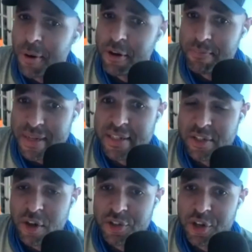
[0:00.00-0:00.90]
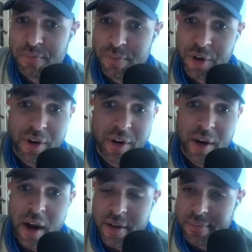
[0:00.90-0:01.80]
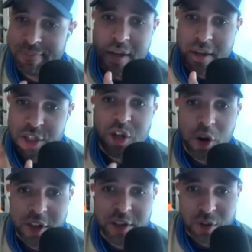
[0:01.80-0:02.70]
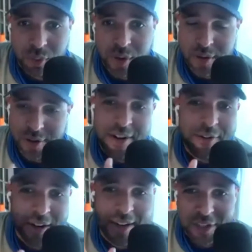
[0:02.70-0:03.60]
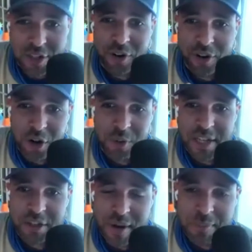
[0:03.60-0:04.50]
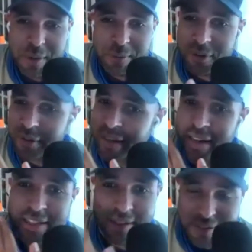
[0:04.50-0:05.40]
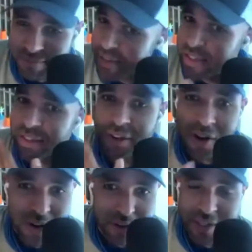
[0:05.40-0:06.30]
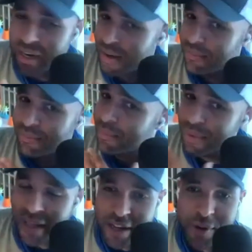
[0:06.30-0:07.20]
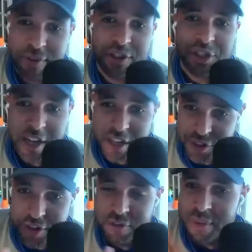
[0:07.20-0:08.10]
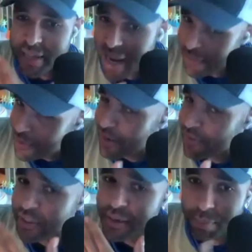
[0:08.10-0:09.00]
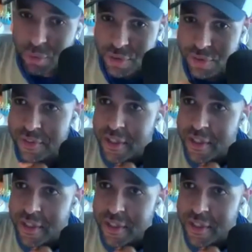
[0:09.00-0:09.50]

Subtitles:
business also. to target you're never going to like target 100% the right people. Like it's a long time play. You have to change, you have to adapt, you have to improve.